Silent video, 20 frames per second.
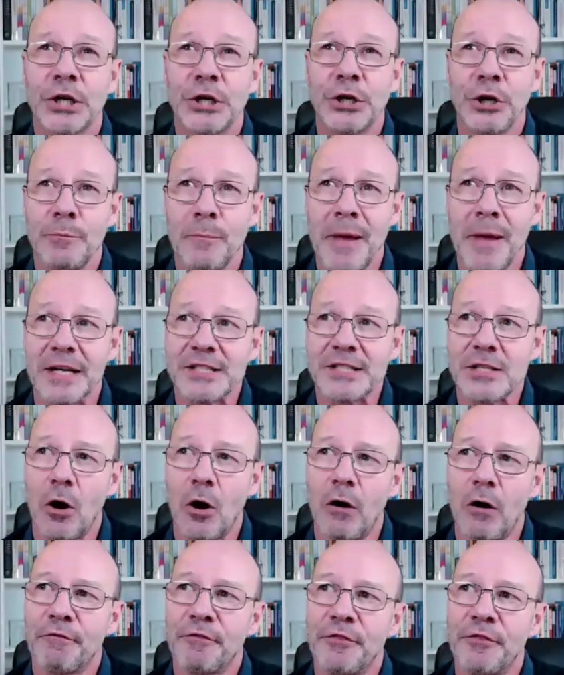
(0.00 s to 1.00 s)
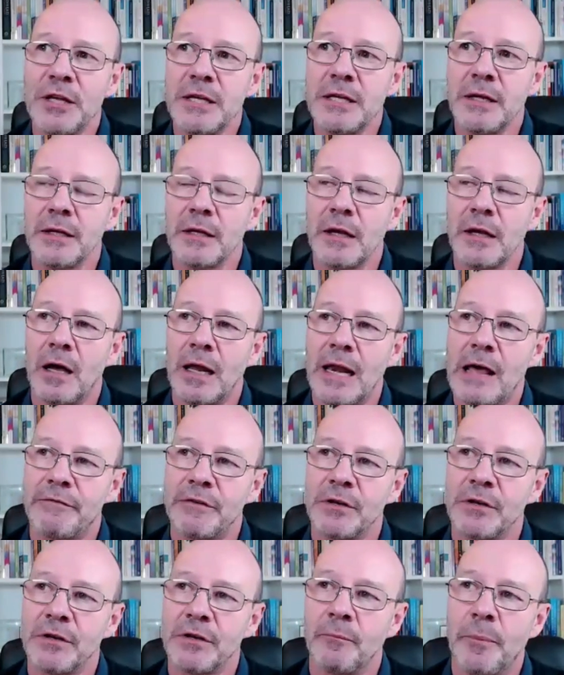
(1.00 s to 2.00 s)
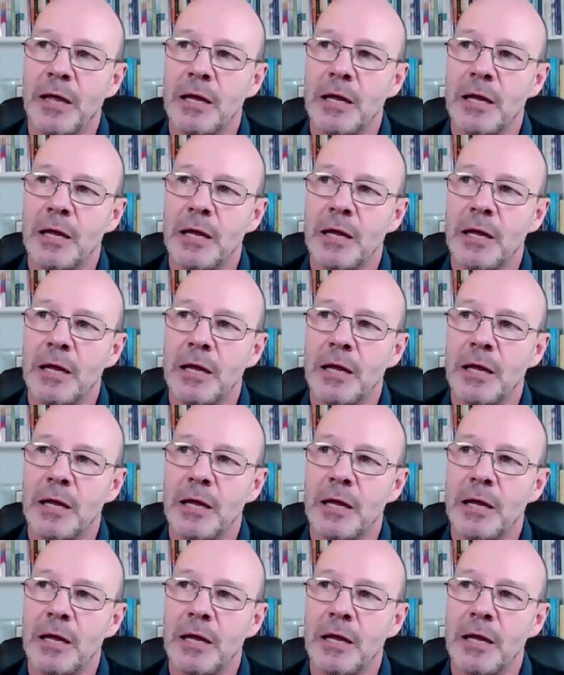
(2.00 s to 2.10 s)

good mix. Of the 11